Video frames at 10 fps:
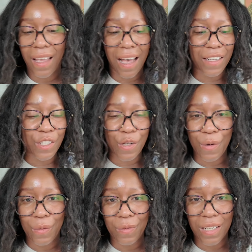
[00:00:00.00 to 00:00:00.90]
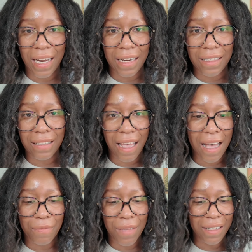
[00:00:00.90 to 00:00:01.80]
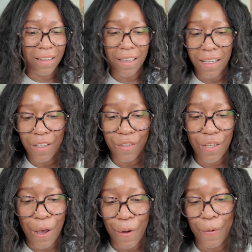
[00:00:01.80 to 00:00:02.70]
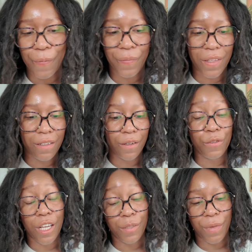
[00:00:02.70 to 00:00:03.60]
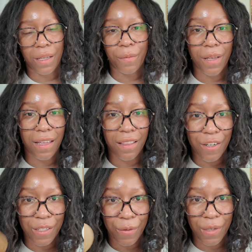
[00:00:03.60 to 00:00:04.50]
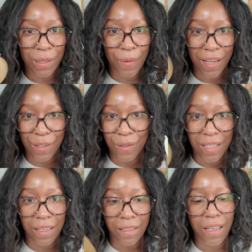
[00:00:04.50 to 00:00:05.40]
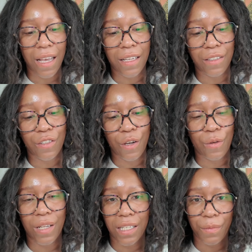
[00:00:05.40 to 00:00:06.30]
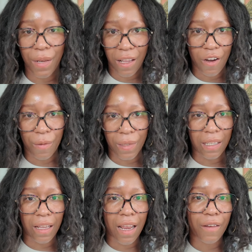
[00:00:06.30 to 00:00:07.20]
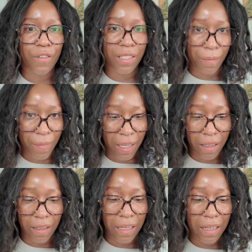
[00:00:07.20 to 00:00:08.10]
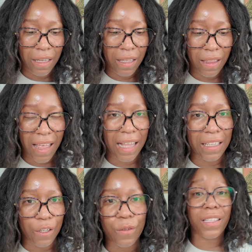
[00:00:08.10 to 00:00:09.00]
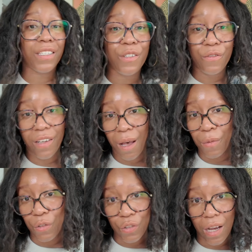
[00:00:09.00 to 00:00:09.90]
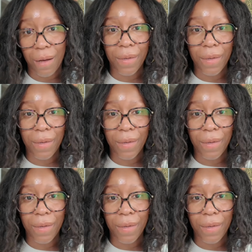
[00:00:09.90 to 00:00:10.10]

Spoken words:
I don't like that. So don't judge me, but there's a reason why I use these. I don't like spending an arm and a leg for something that little, but they do a phenomenal job.